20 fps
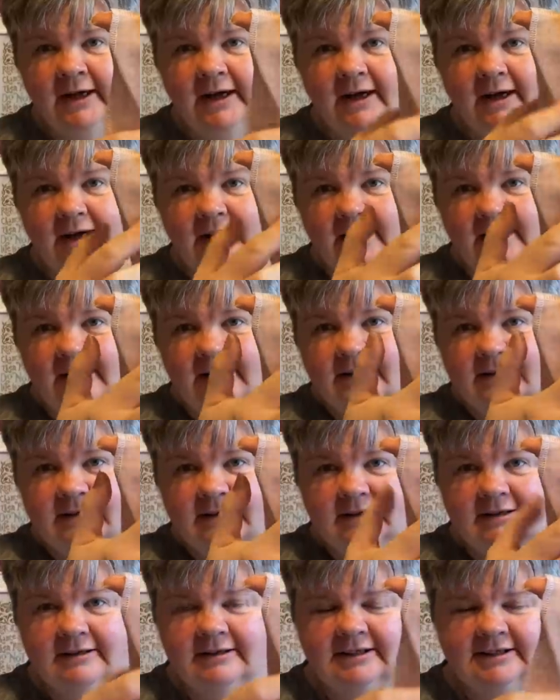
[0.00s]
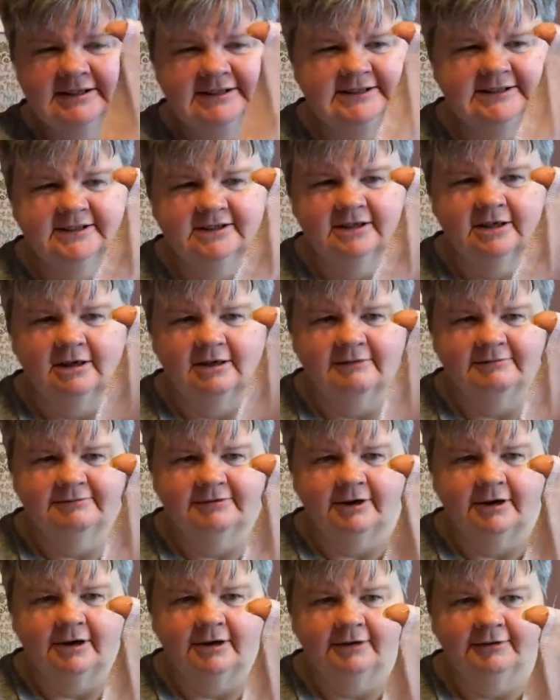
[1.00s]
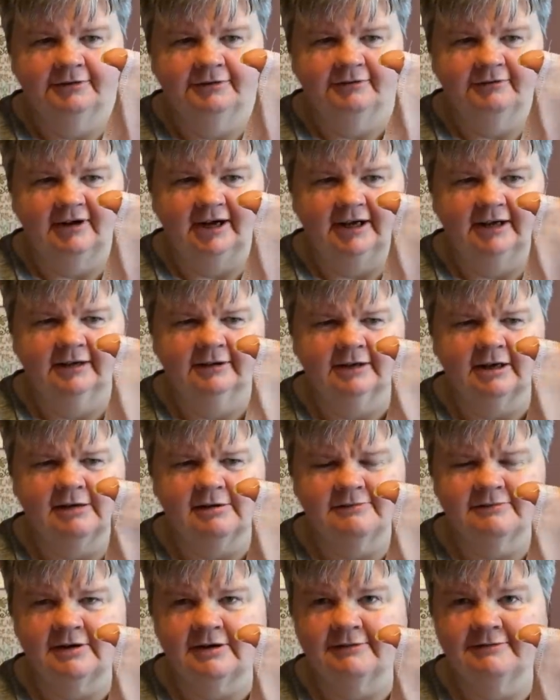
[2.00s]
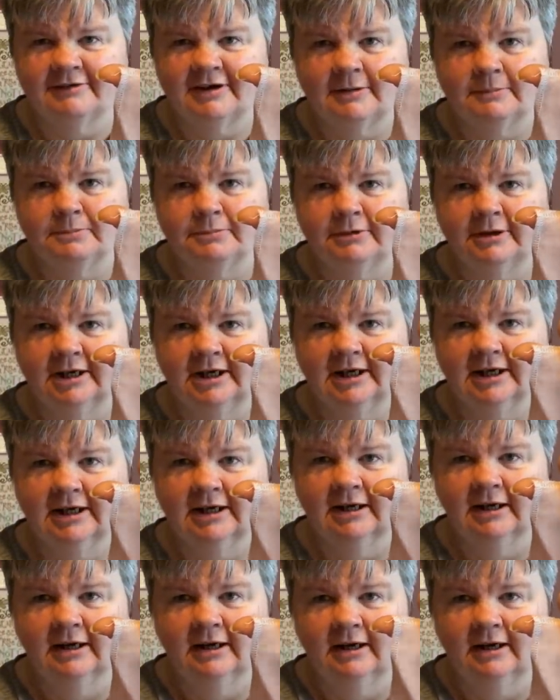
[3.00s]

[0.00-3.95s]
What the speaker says: And this is a cold far fabric.